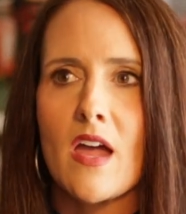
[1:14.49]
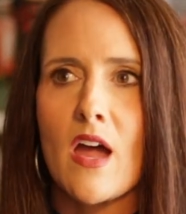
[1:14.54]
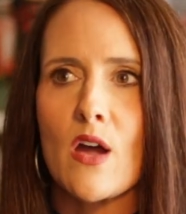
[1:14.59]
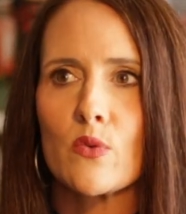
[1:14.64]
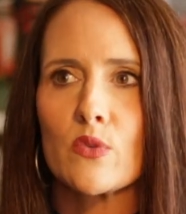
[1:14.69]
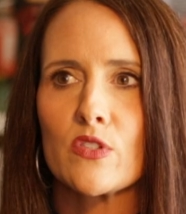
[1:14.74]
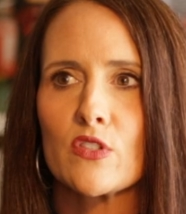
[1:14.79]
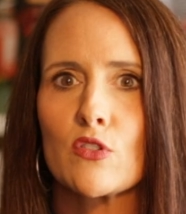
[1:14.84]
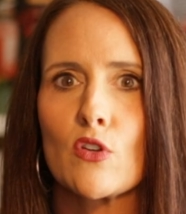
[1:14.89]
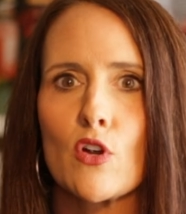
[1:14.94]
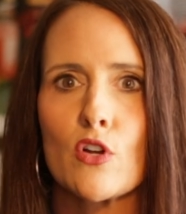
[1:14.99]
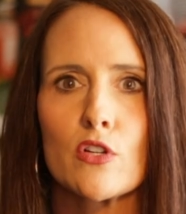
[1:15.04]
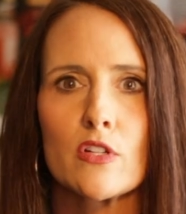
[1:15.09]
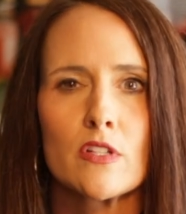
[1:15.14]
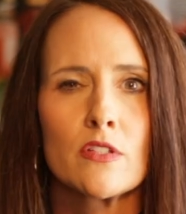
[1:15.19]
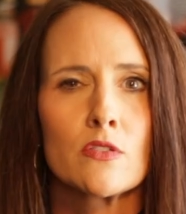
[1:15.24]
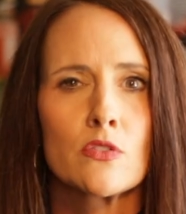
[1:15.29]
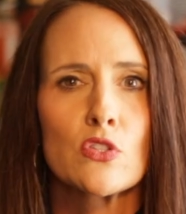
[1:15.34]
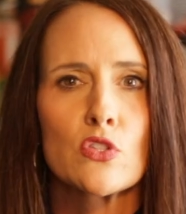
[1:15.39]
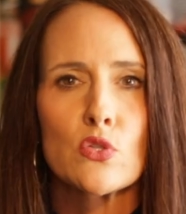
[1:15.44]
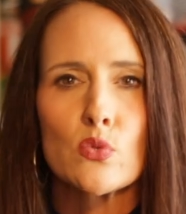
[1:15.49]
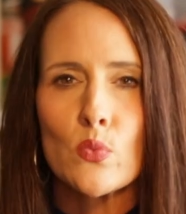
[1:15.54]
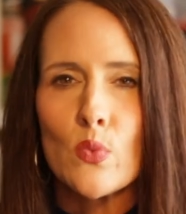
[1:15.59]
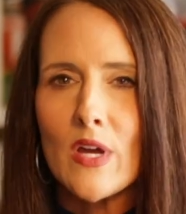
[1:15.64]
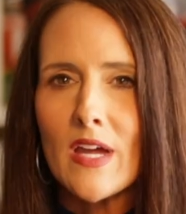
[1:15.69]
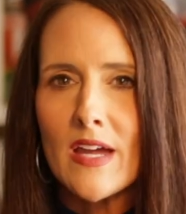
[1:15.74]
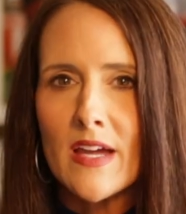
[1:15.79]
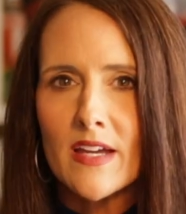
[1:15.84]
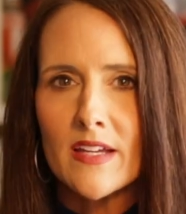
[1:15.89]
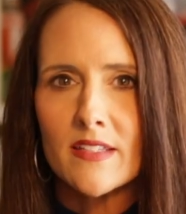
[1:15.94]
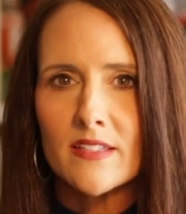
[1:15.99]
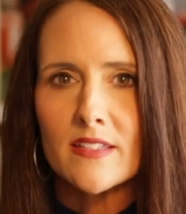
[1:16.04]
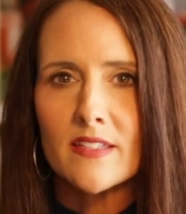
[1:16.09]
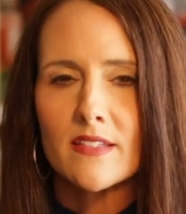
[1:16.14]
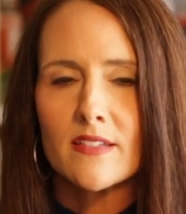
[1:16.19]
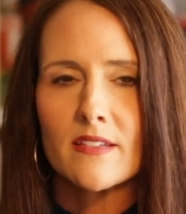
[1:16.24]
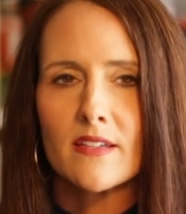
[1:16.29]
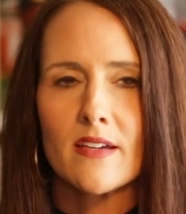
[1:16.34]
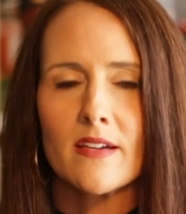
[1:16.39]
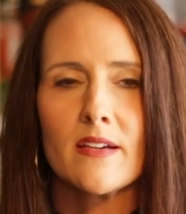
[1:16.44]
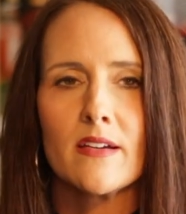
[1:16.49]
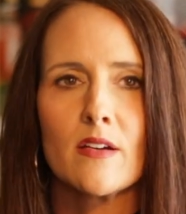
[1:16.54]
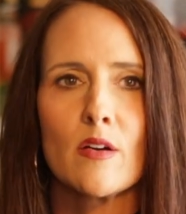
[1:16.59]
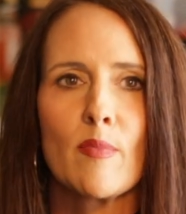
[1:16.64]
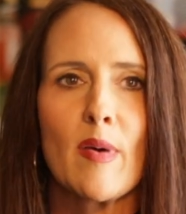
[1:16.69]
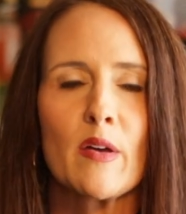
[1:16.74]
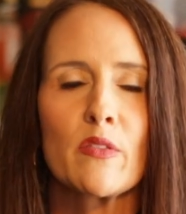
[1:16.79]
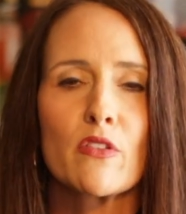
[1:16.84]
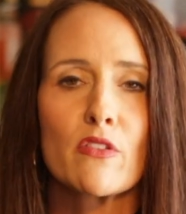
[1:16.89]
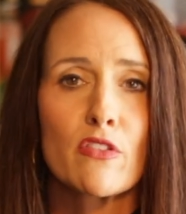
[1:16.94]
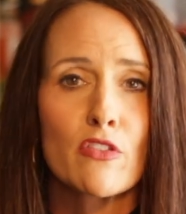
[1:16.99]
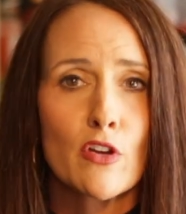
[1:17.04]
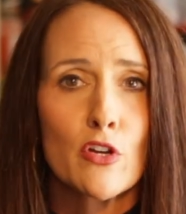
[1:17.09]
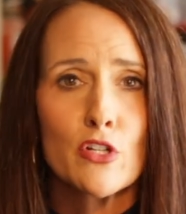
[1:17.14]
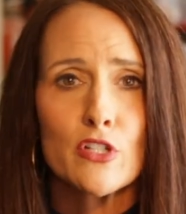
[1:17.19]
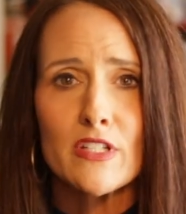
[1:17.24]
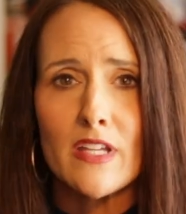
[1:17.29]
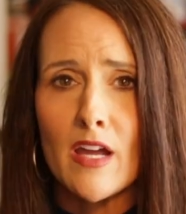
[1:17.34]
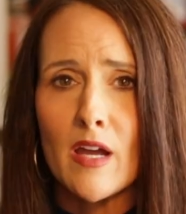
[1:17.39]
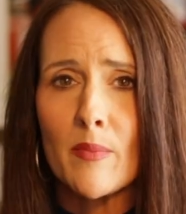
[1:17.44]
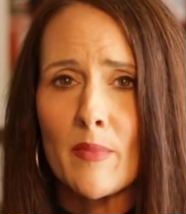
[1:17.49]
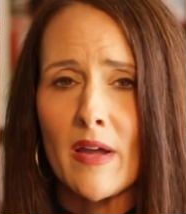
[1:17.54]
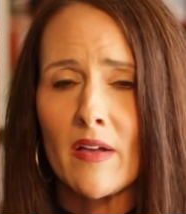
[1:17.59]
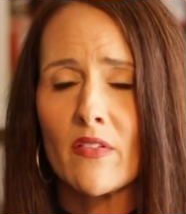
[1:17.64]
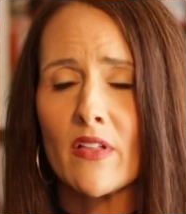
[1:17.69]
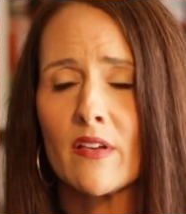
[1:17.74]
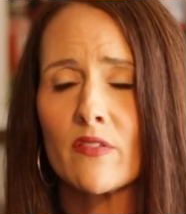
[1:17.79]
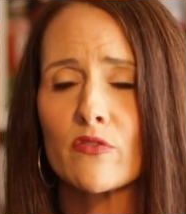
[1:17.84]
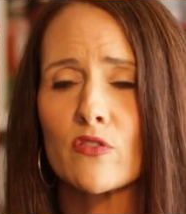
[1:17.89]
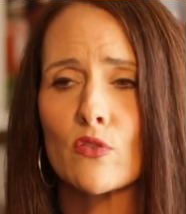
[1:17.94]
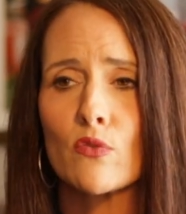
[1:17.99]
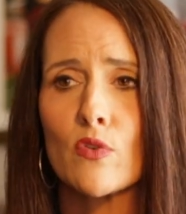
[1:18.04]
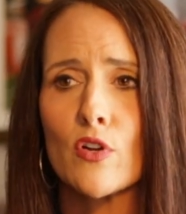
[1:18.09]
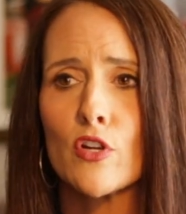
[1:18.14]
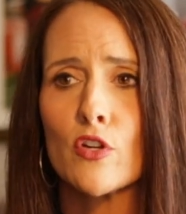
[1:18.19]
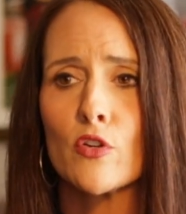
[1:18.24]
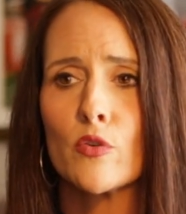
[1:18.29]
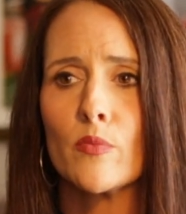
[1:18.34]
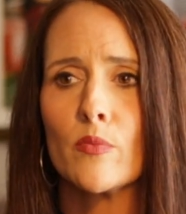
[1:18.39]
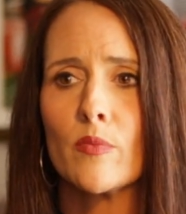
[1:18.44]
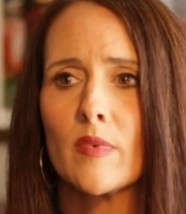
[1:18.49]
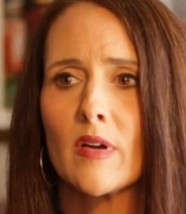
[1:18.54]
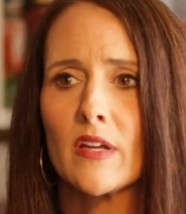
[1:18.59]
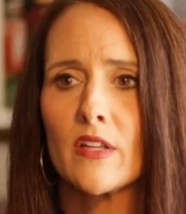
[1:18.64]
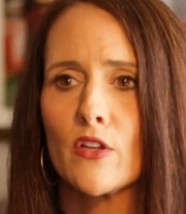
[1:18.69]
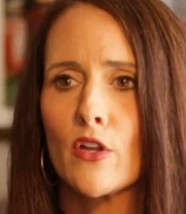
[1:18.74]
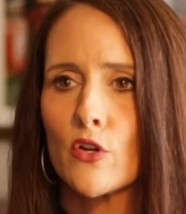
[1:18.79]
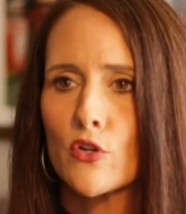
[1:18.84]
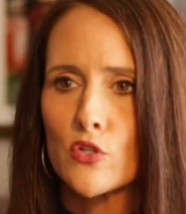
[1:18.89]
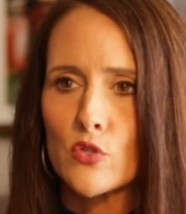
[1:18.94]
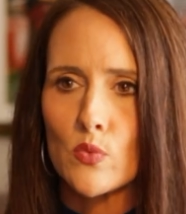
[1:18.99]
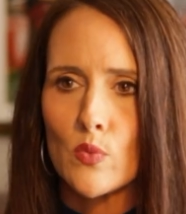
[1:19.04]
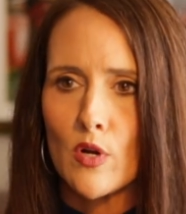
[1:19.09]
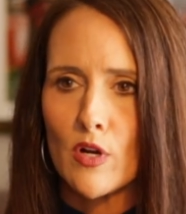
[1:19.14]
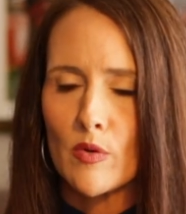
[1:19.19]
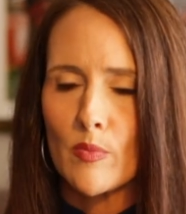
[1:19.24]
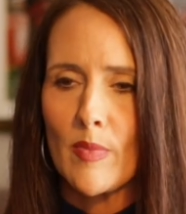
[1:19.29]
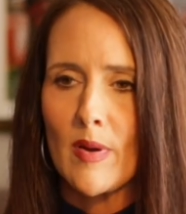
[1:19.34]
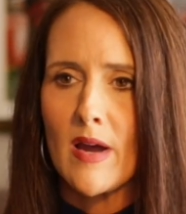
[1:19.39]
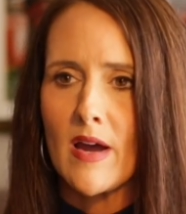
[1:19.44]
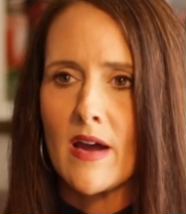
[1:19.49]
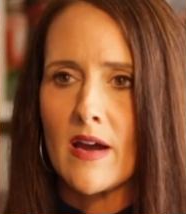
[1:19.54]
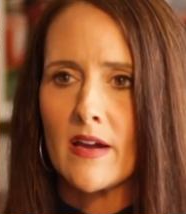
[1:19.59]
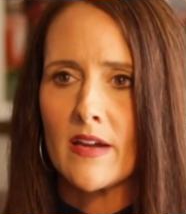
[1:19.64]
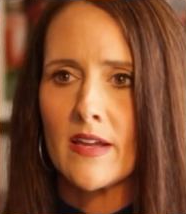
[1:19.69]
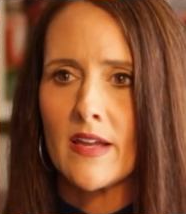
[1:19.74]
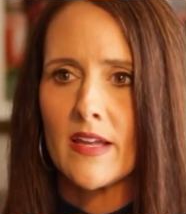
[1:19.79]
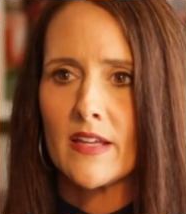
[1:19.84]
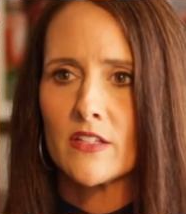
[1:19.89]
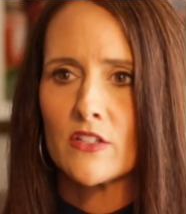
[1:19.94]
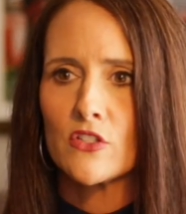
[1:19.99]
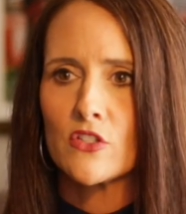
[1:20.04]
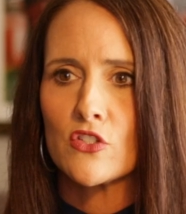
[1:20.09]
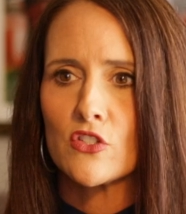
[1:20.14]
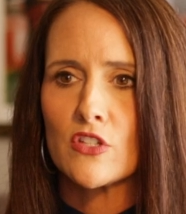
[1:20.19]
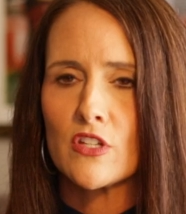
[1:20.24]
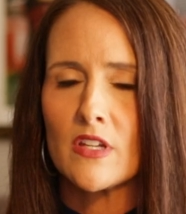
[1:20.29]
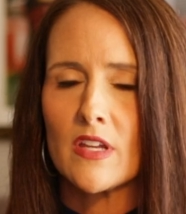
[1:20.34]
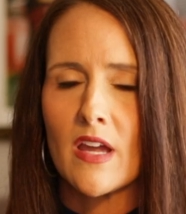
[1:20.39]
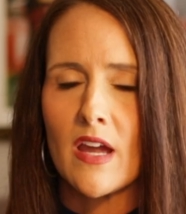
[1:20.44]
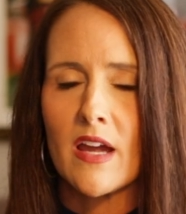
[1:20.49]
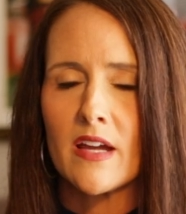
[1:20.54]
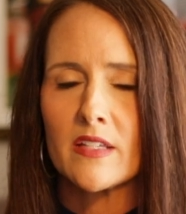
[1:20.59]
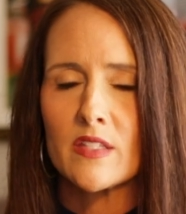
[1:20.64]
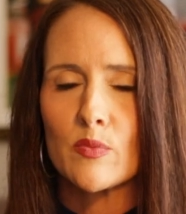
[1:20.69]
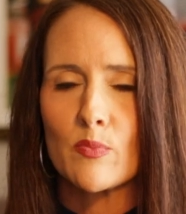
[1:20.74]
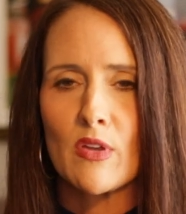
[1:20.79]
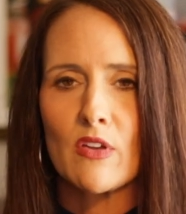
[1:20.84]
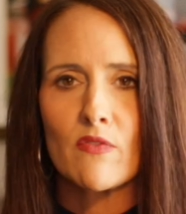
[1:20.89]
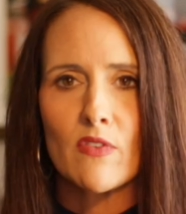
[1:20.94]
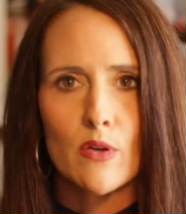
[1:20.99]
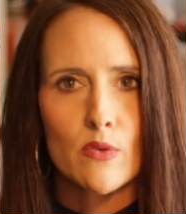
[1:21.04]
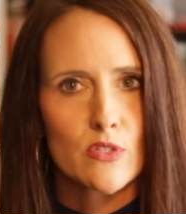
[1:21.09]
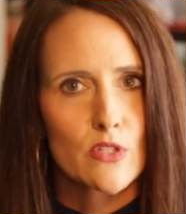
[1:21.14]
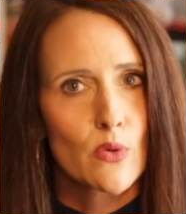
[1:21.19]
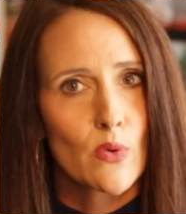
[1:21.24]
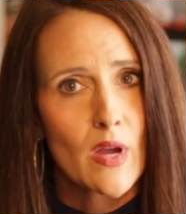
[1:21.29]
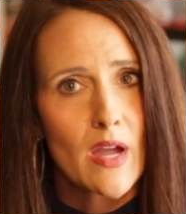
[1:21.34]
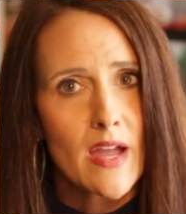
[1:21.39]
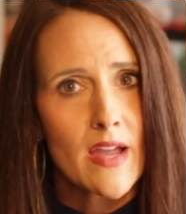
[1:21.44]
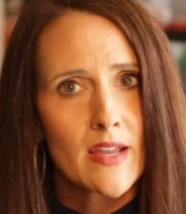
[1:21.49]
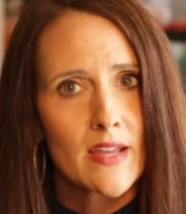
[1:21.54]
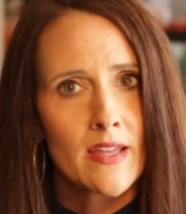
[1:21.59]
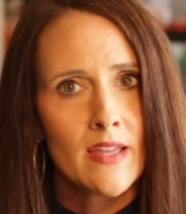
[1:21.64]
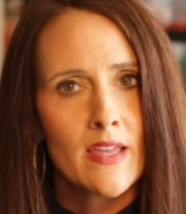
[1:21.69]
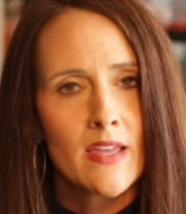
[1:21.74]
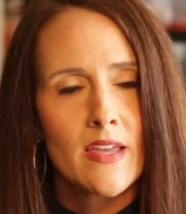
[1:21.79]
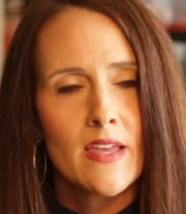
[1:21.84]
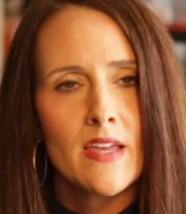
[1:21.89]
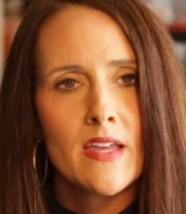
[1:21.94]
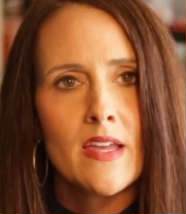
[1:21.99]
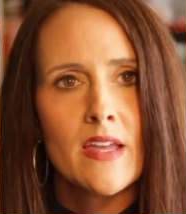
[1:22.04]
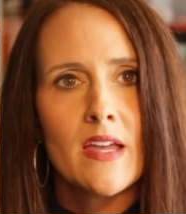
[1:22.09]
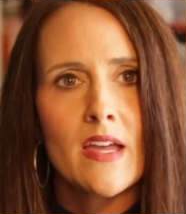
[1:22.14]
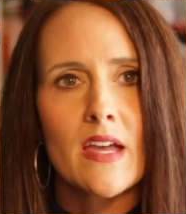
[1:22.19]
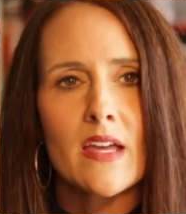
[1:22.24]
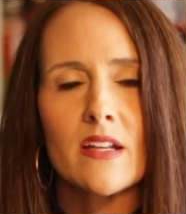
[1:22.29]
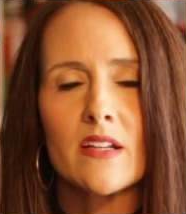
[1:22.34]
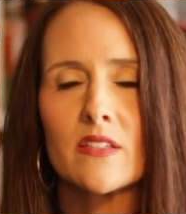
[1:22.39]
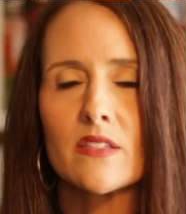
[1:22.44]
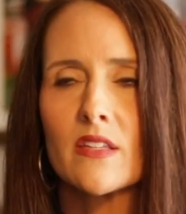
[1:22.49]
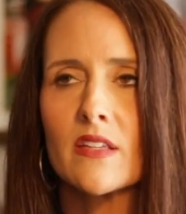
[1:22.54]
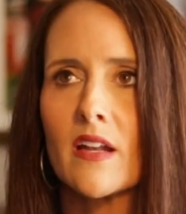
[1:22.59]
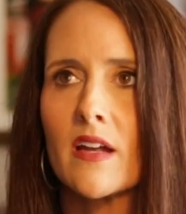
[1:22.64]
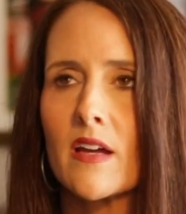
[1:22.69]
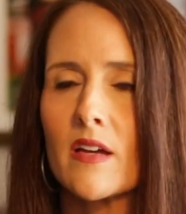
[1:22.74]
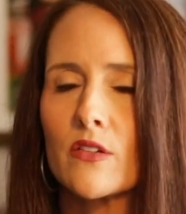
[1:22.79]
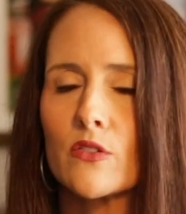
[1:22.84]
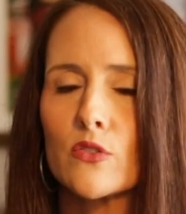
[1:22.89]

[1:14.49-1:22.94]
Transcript: I was starting to sweat. About the third time I left the room, a nurse walked by and she asked me if I was okay. And I said,